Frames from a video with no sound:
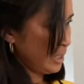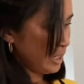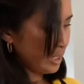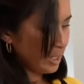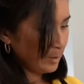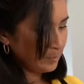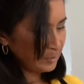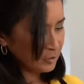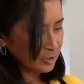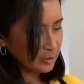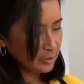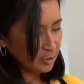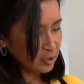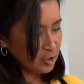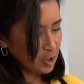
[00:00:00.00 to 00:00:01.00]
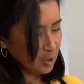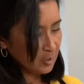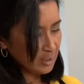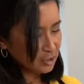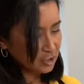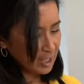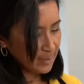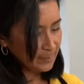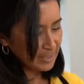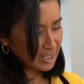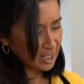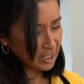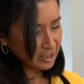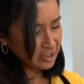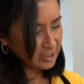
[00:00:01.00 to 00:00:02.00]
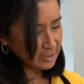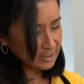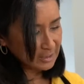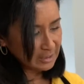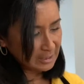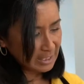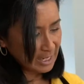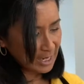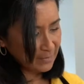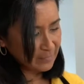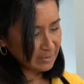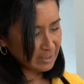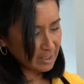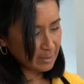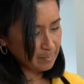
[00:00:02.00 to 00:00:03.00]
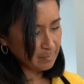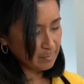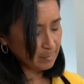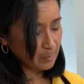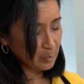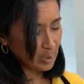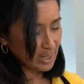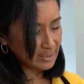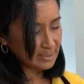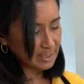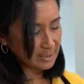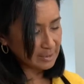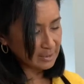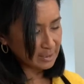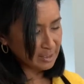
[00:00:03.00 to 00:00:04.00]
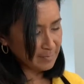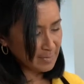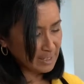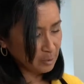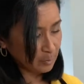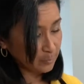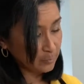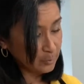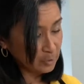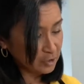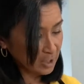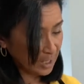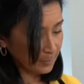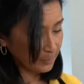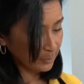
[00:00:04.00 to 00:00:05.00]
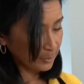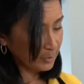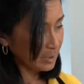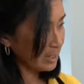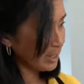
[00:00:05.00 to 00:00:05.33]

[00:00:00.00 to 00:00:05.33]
And just so you know, like chopping onions and having them processed in the manual food chopper